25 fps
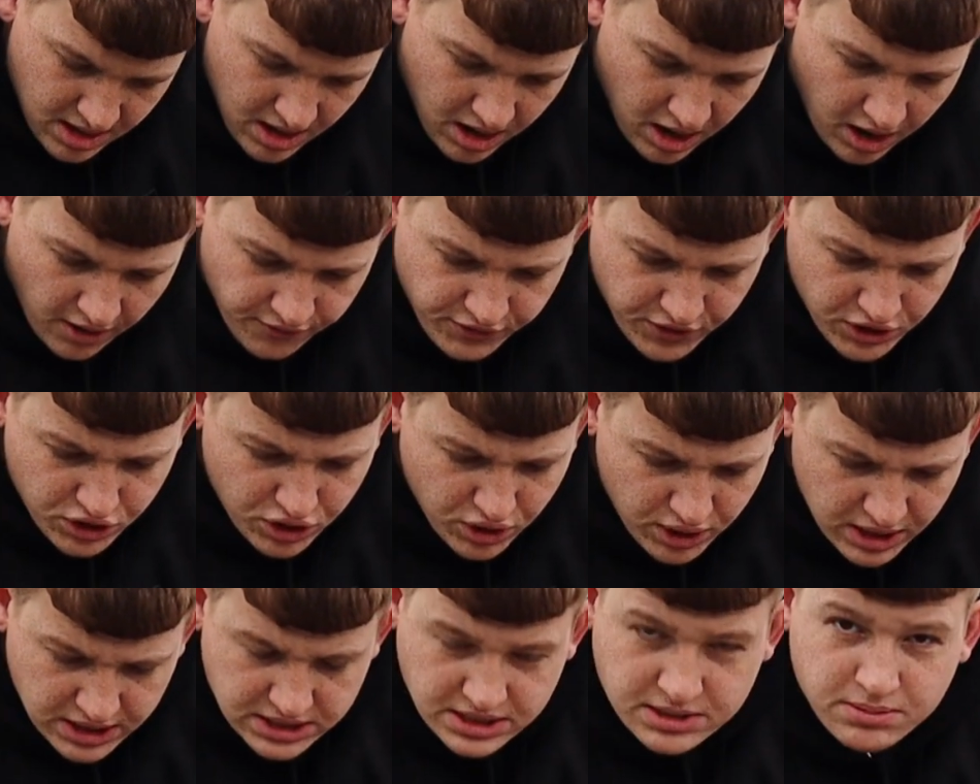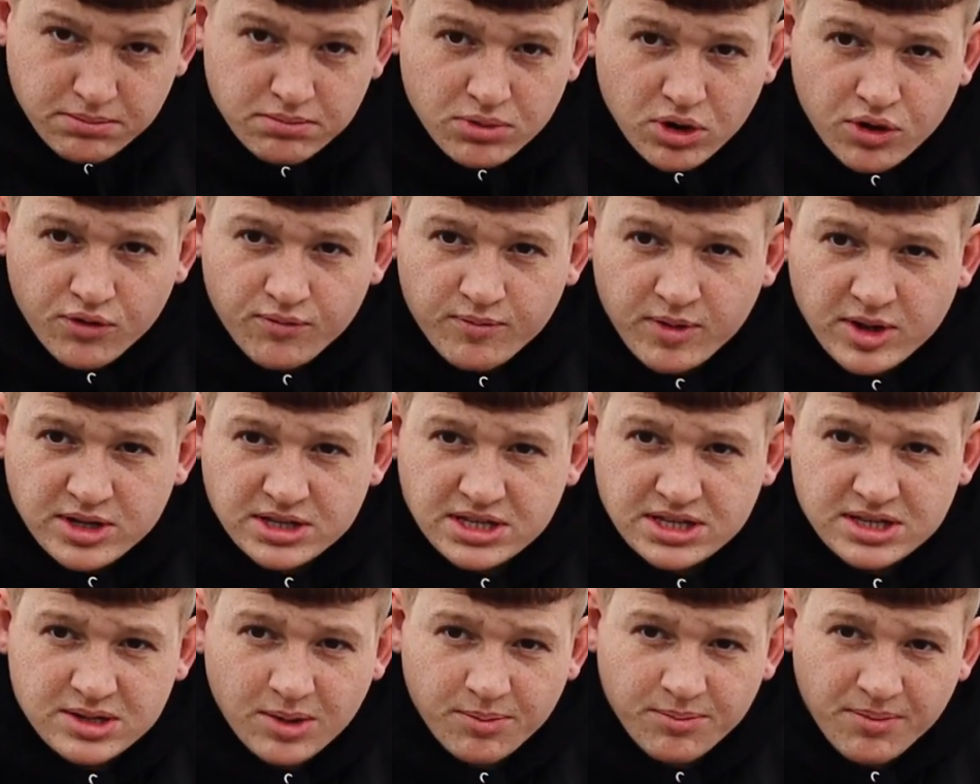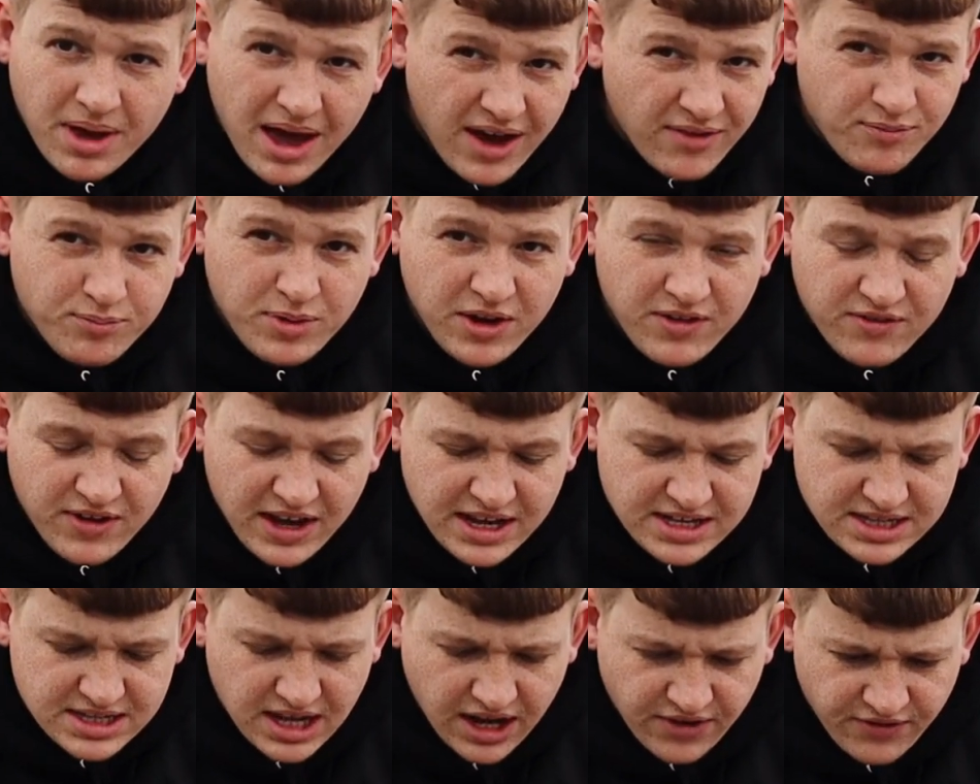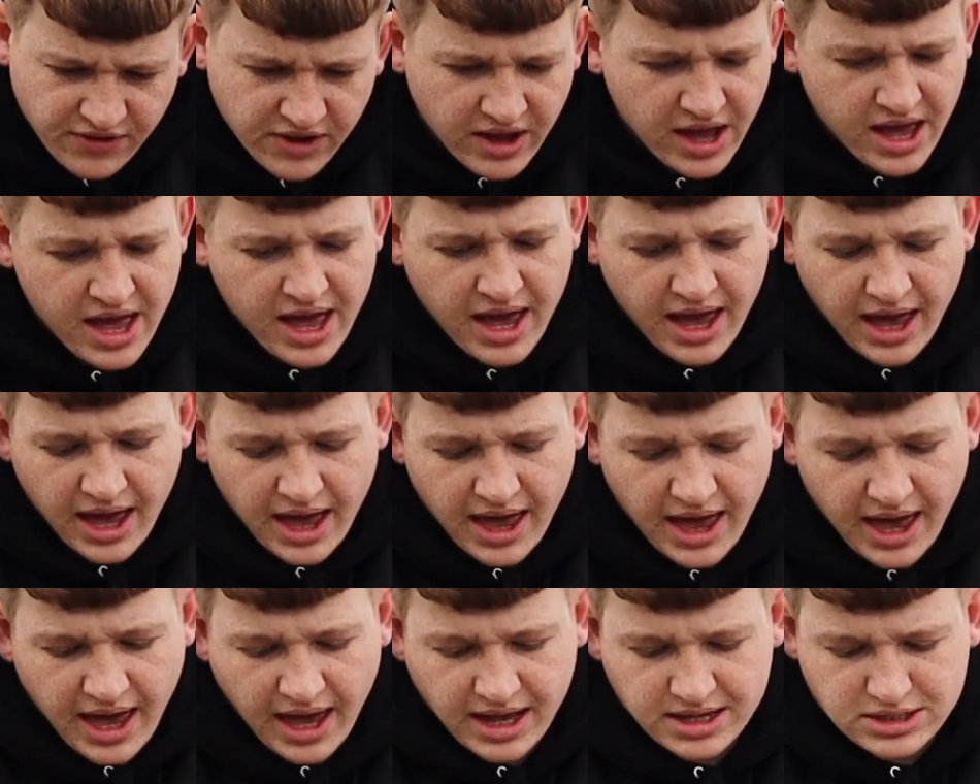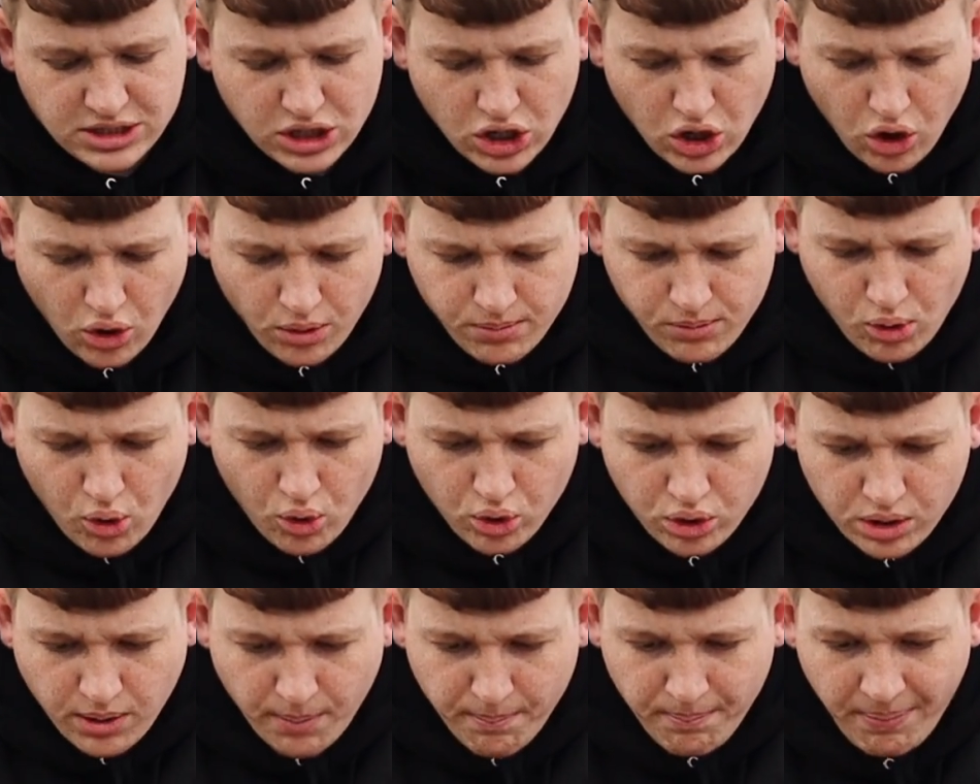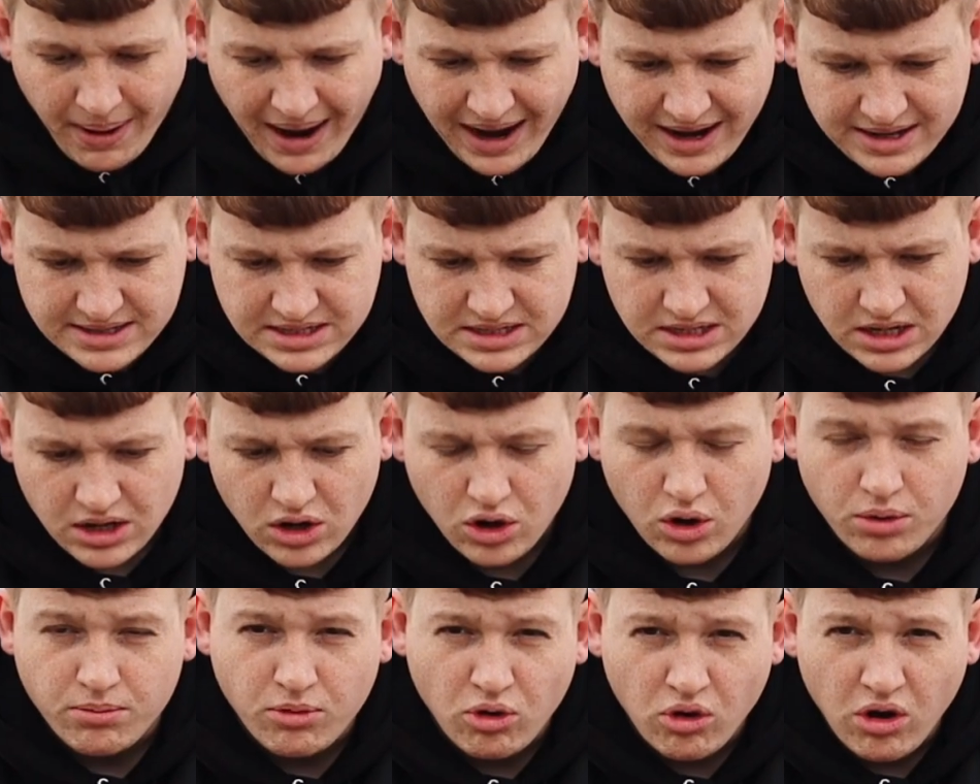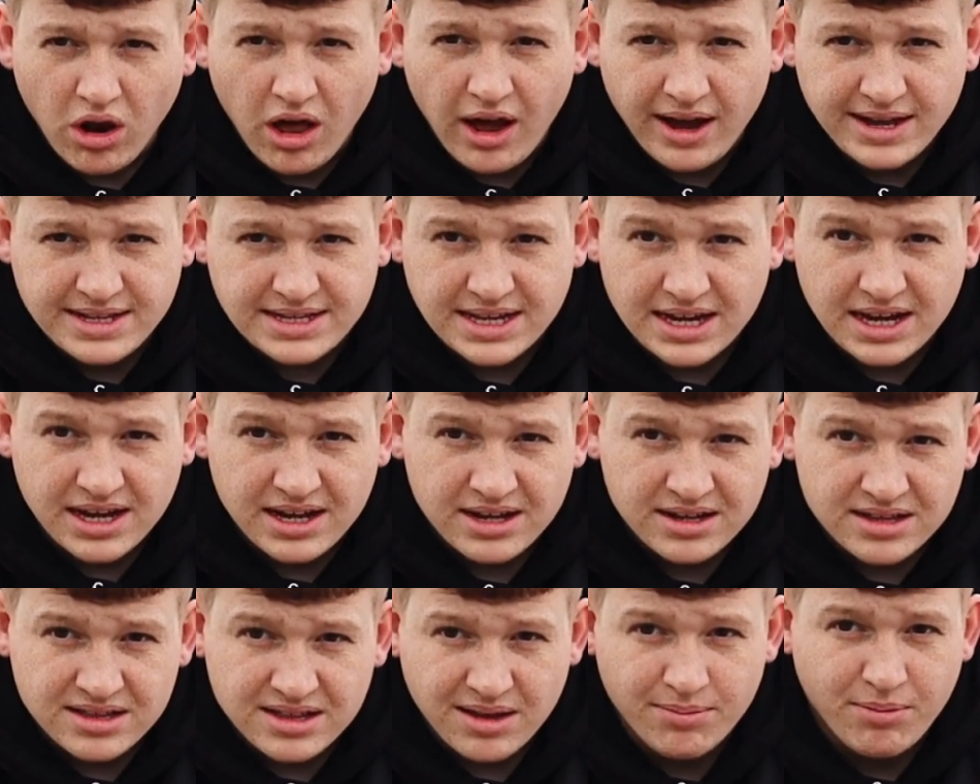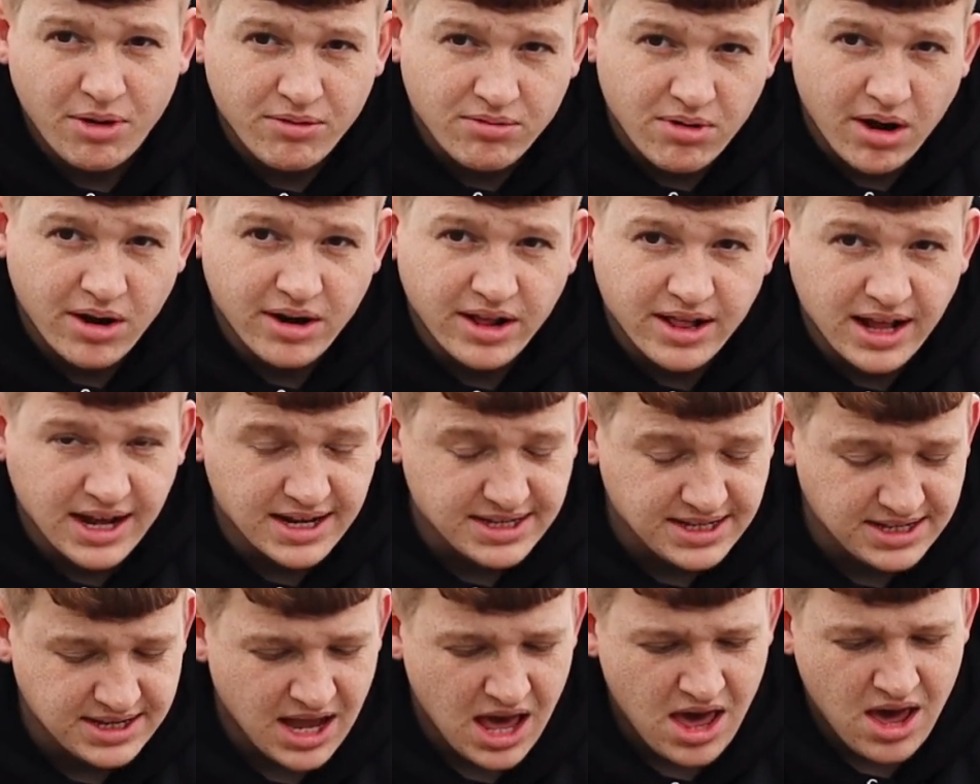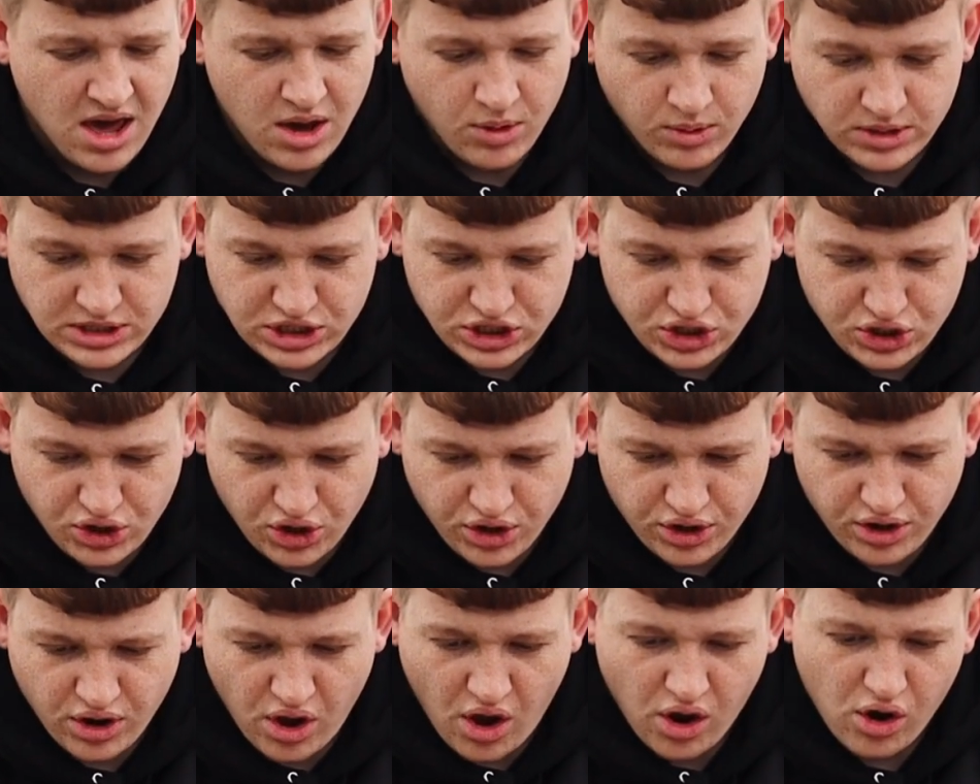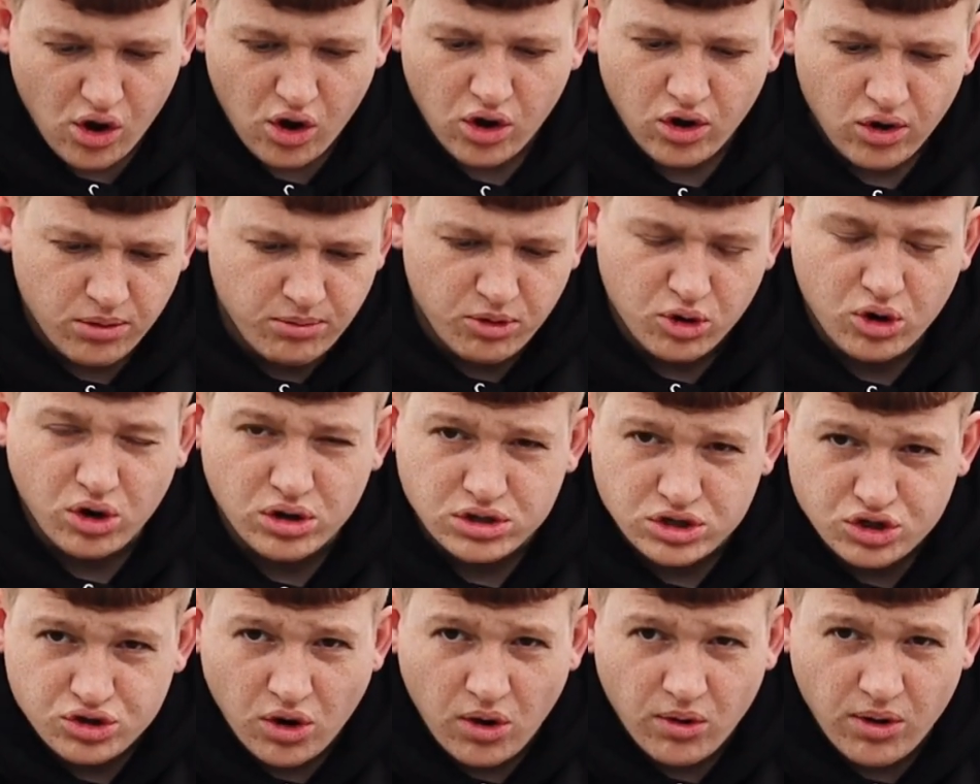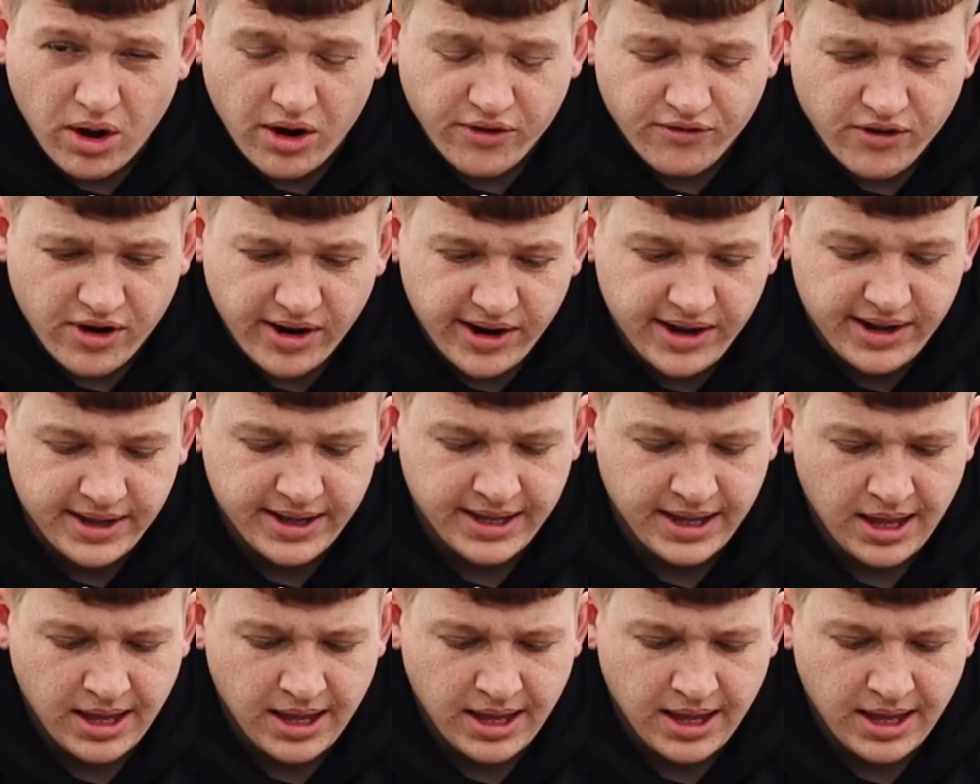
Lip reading: After doing some movements, some FPV stuff, it's a lot more compact, a lot more lighter than my Ronin S, which is good. I've got a lot more control over it.